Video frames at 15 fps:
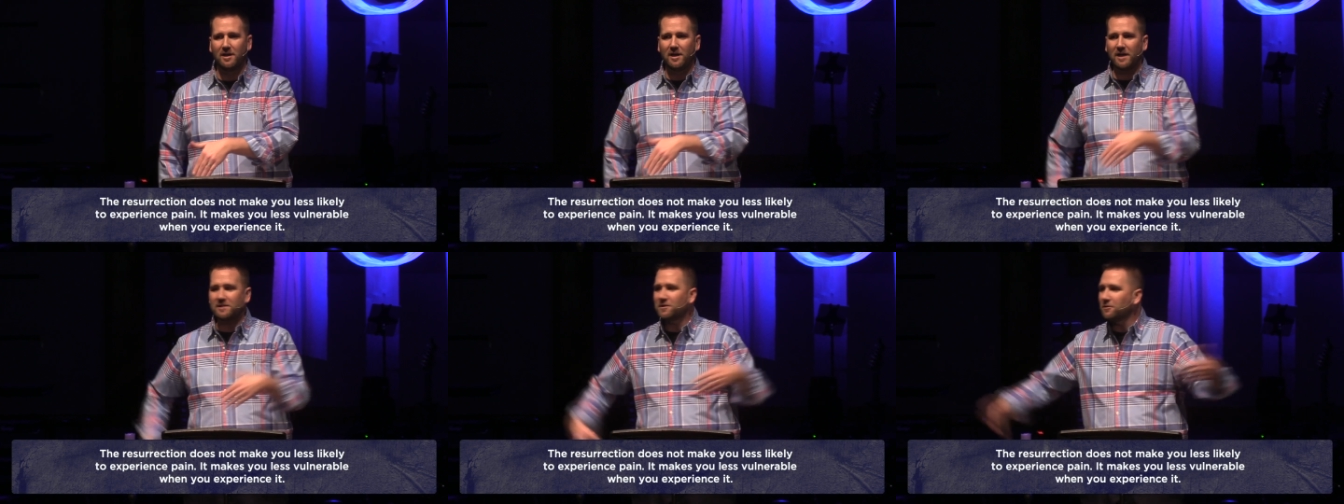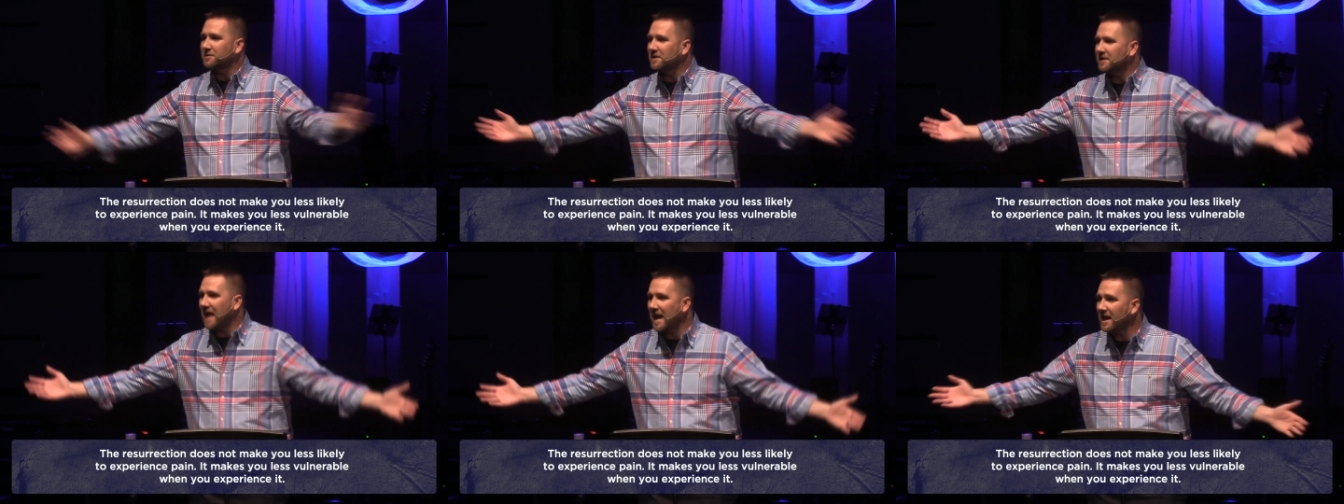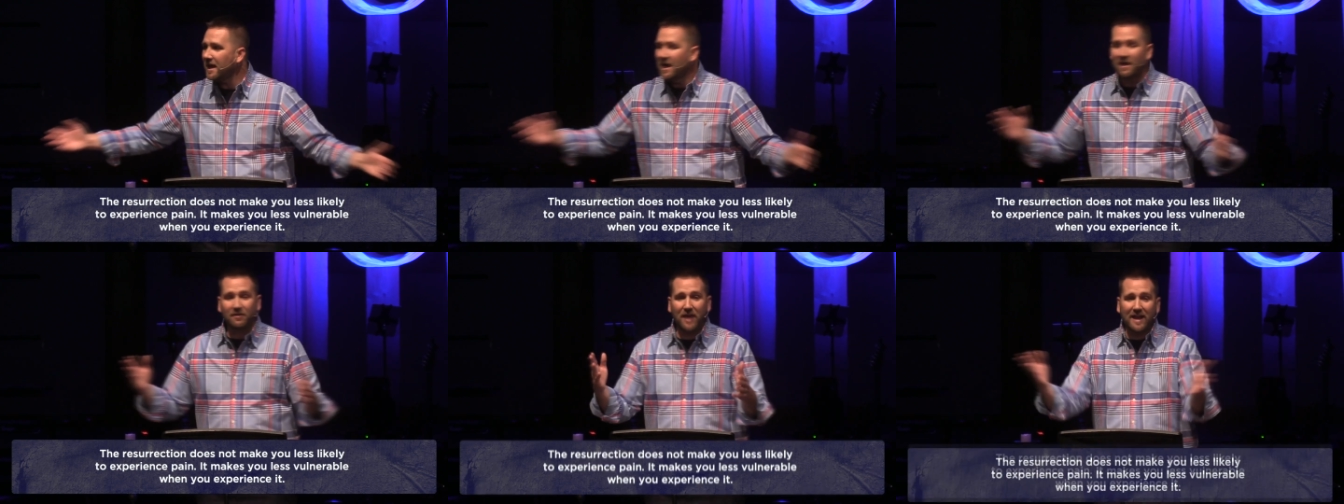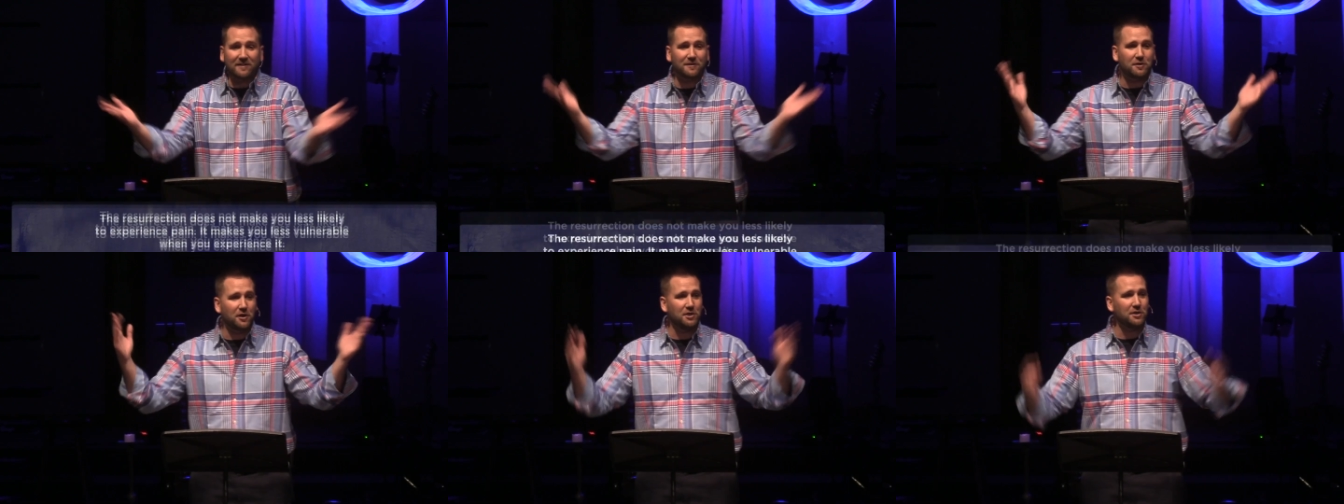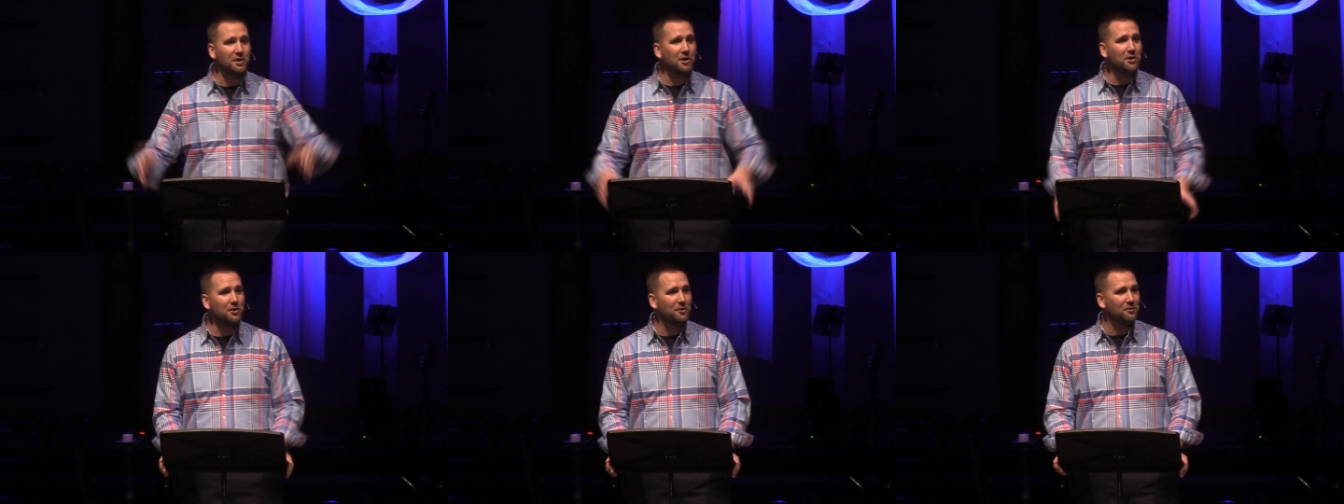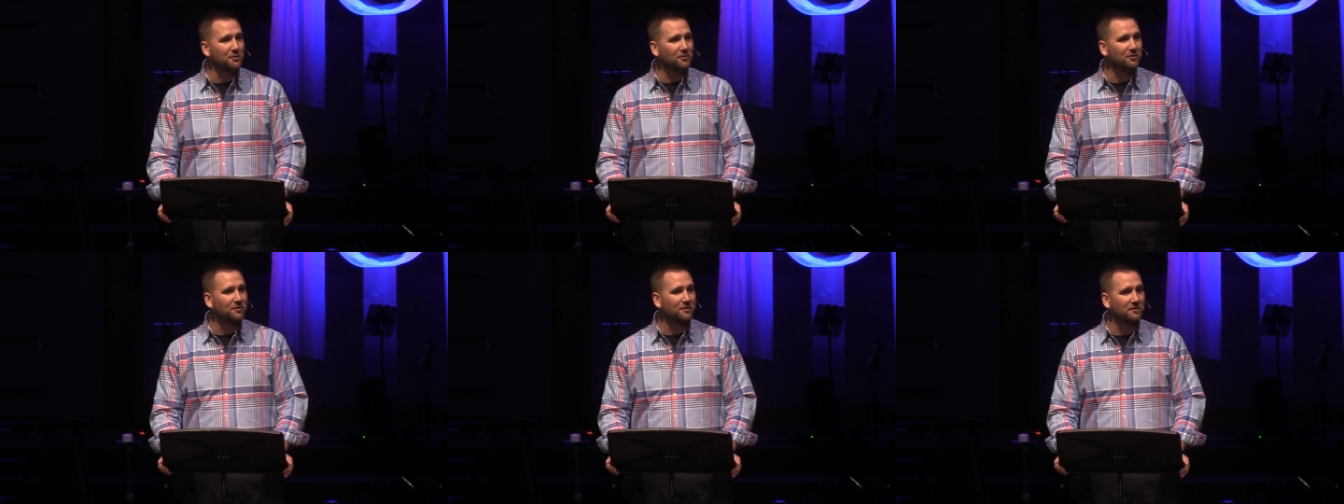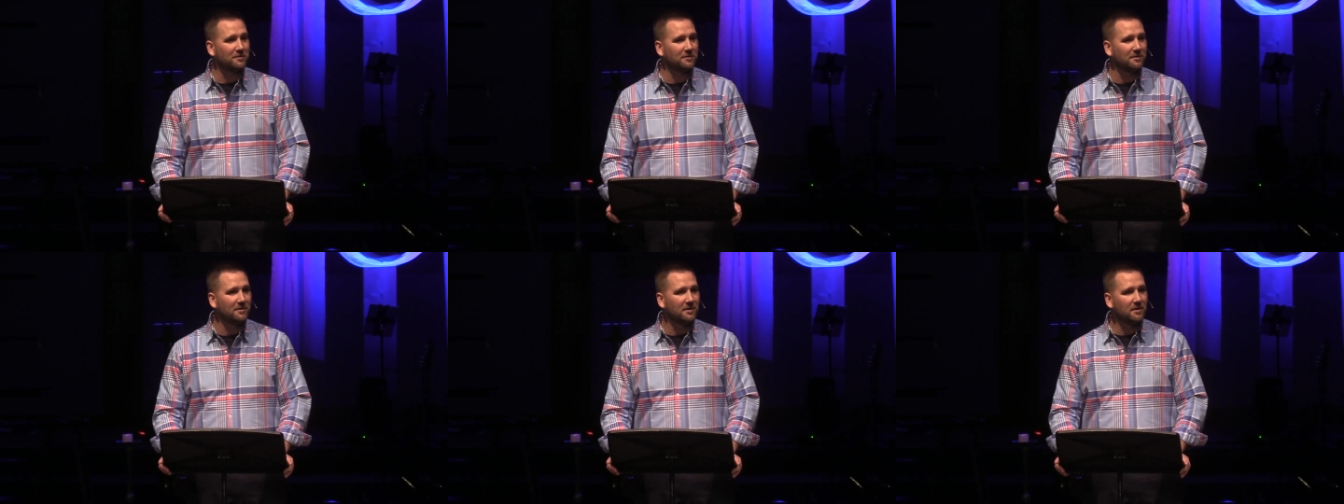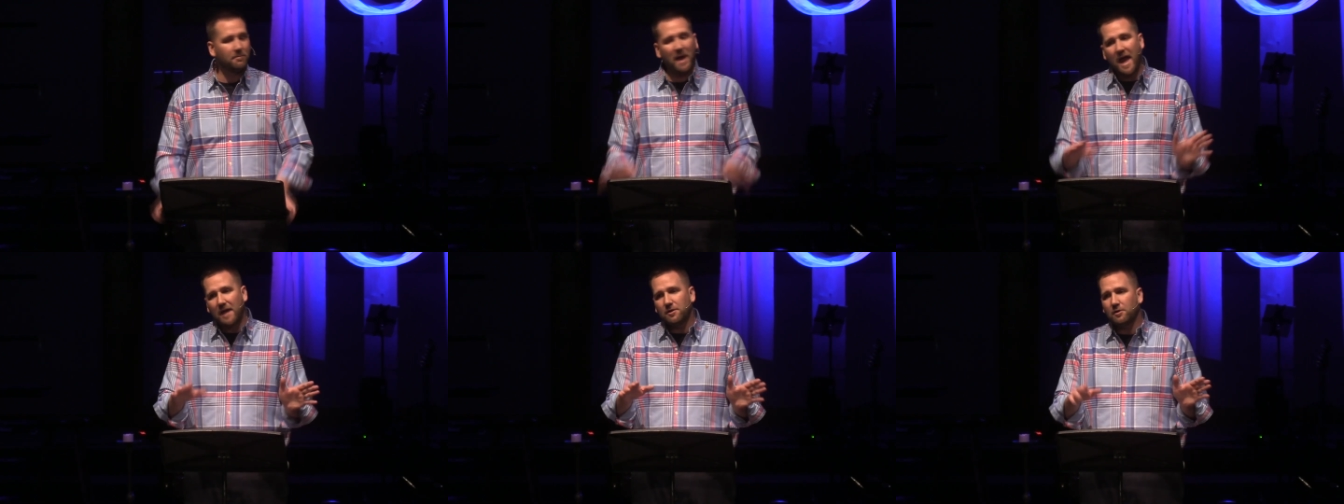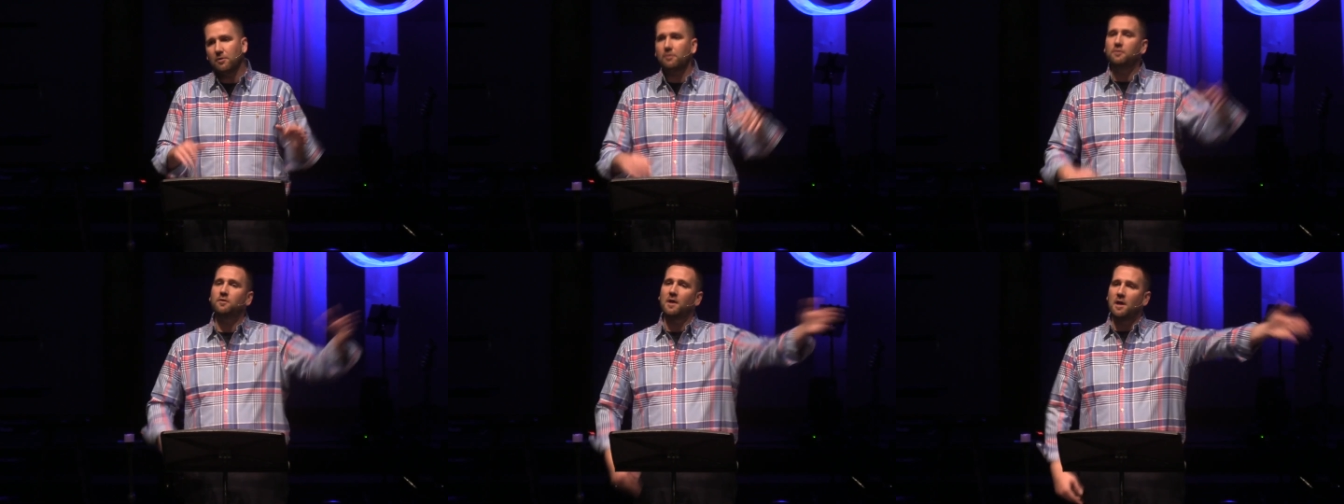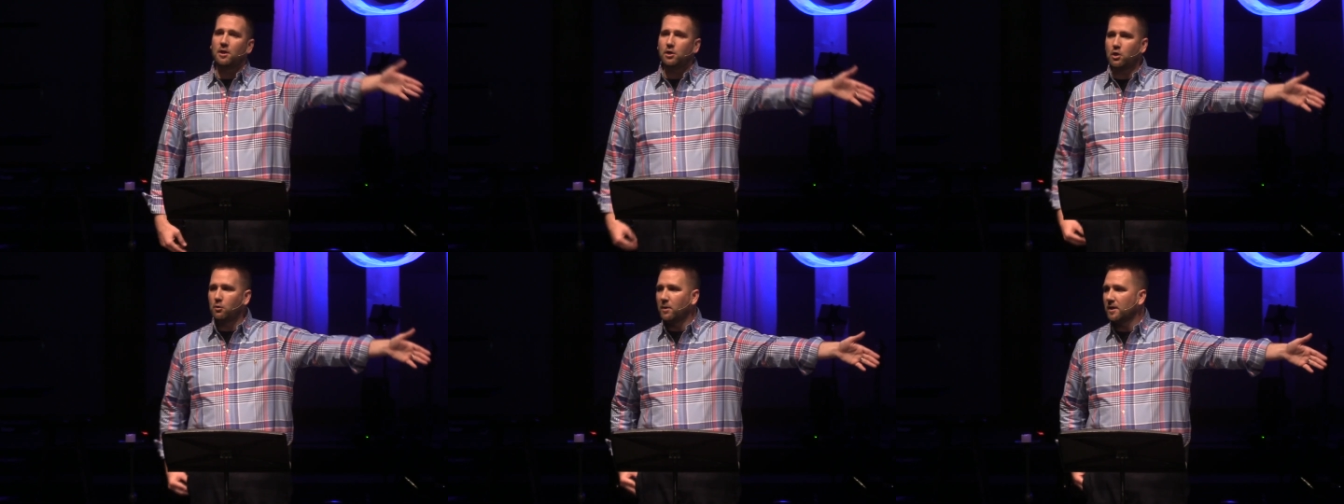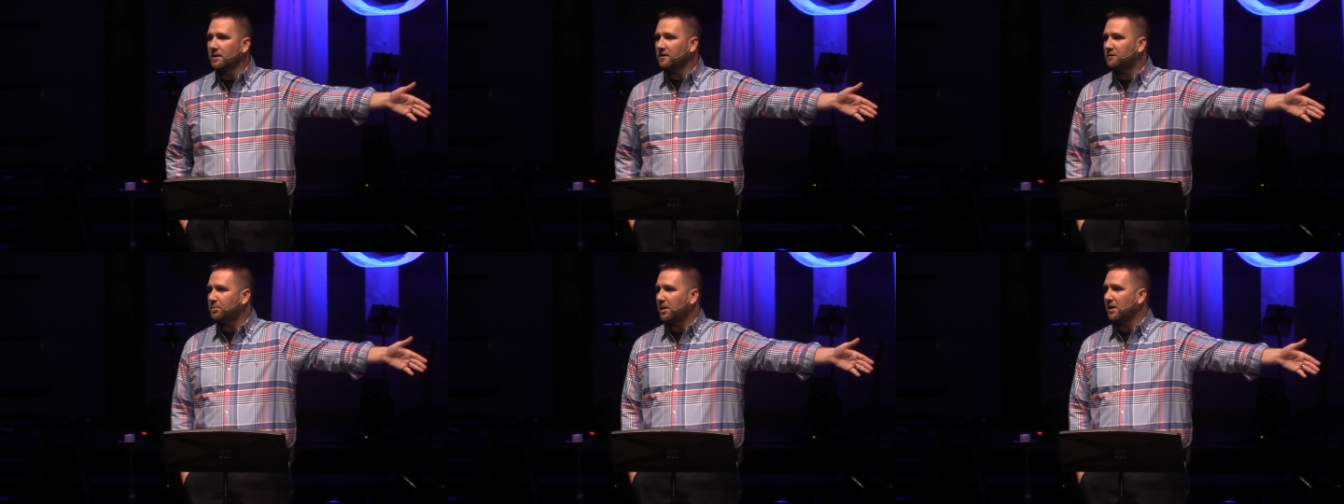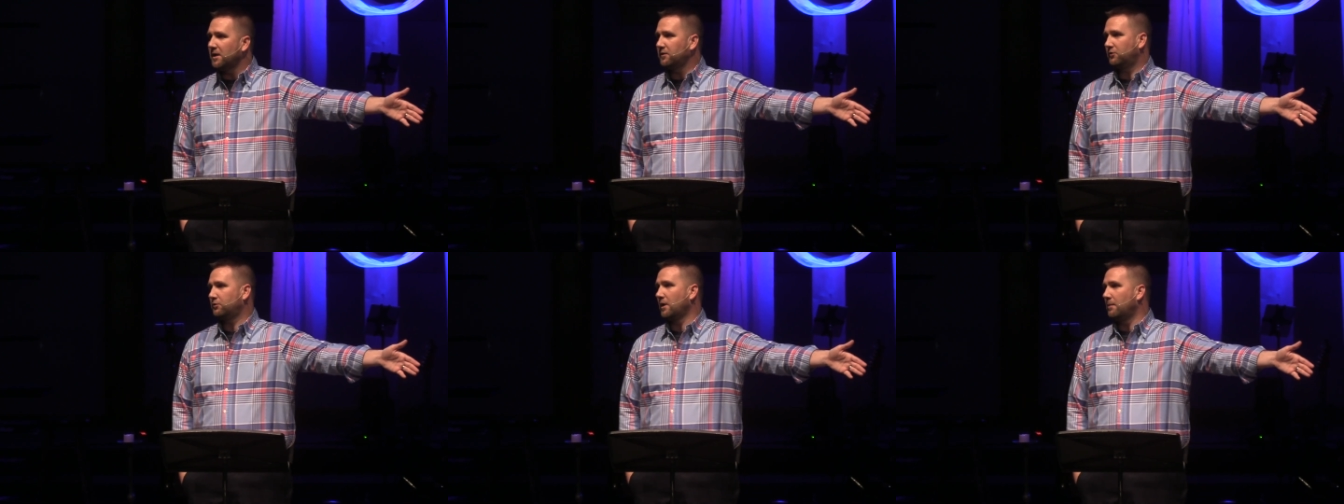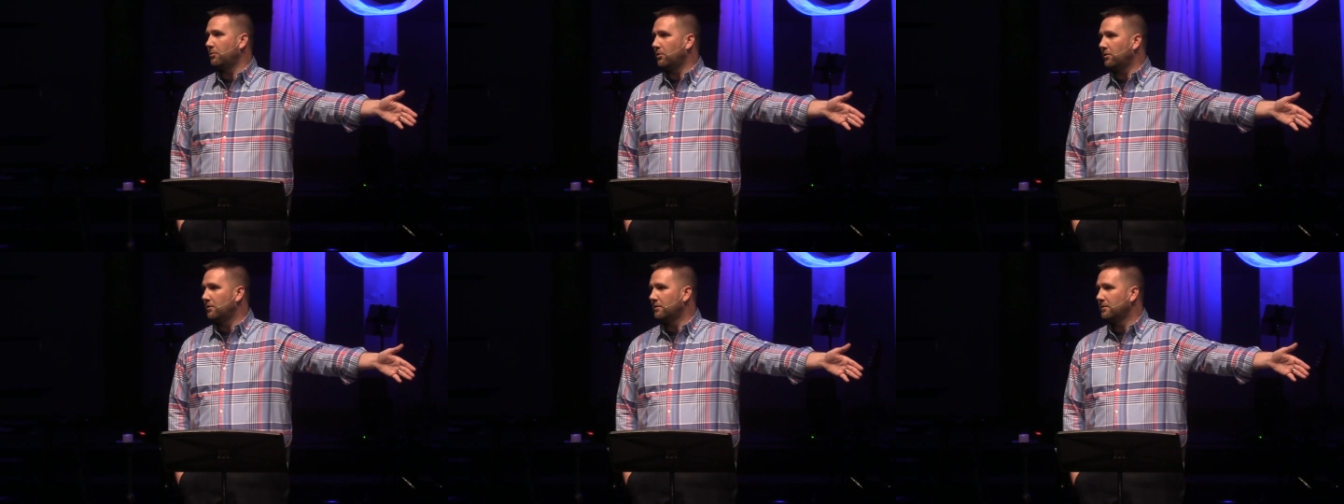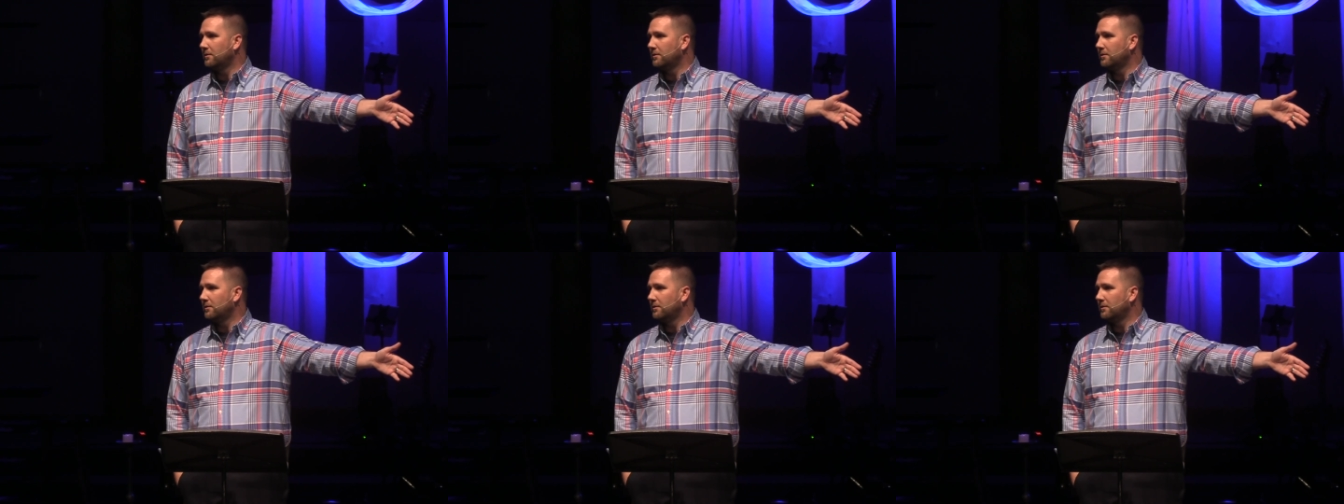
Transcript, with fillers: And so today, that's good news. Bad news, you will experience trouble.